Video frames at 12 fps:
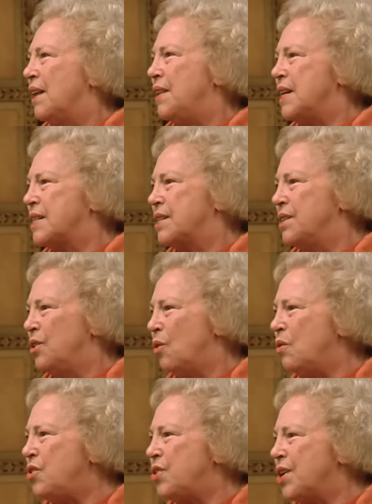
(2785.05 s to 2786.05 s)
this
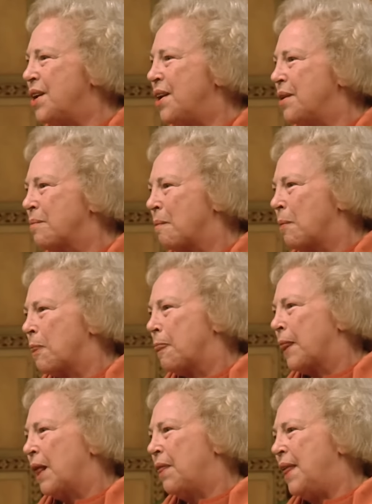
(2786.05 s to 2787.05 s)
notion
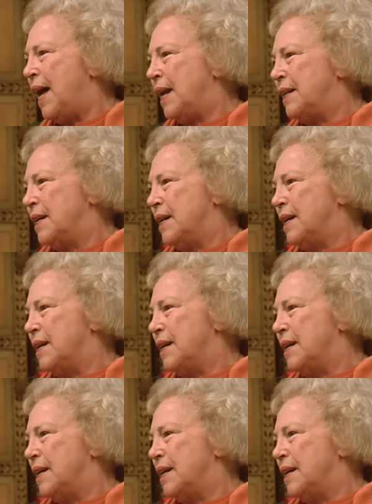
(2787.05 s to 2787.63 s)
that